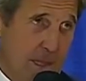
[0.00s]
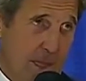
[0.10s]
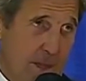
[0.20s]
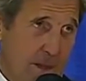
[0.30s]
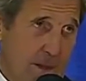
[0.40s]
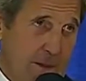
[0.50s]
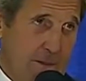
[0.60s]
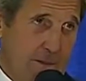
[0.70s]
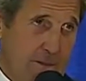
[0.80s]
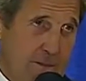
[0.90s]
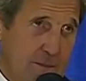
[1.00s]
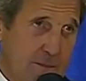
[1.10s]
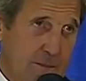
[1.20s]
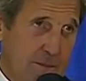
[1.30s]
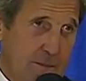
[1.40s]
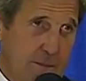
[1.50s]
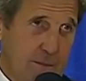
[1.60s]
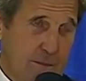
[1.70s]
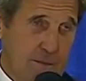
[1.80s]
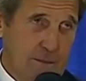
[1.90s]

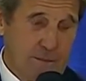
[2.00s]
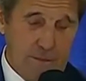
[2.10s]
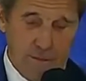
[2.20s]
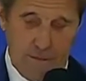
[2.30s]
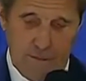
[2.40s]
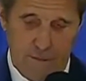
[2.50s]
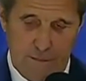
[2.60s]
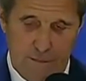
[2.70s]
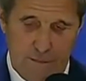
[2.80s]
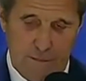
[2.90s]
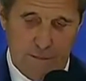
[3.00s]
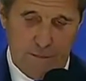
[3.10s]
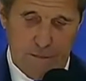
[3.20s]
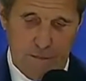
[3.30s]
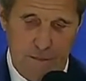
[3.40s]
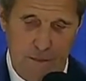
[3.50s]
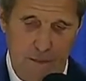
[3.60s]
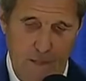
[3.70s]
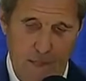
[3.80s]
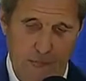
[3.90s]

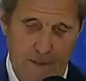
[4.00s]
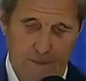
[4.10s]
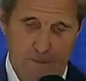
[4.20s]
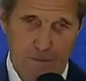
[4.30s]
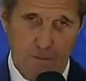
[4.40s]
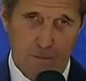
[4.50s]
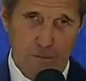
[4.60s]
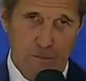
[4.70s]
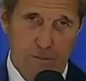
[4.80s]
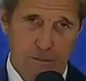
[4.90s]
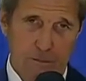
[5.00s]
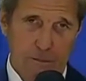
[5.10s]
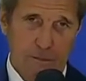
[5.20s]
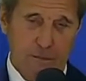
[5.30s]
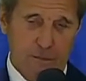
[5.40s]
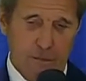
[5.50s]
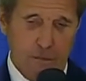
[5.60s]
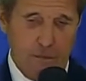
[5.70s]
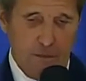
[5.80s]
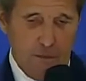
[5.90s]

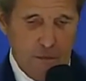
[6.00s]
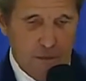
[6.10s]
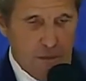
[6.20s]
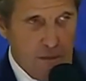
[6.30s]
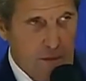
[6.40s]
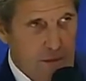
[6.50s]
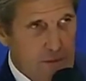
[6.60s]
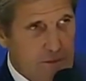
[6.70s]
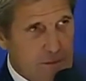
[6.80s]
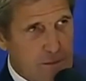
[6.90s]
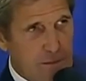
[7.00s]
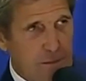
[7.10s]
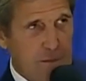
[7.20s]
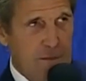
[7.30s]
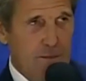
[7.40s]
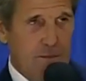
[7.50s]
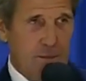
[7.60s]
(silence)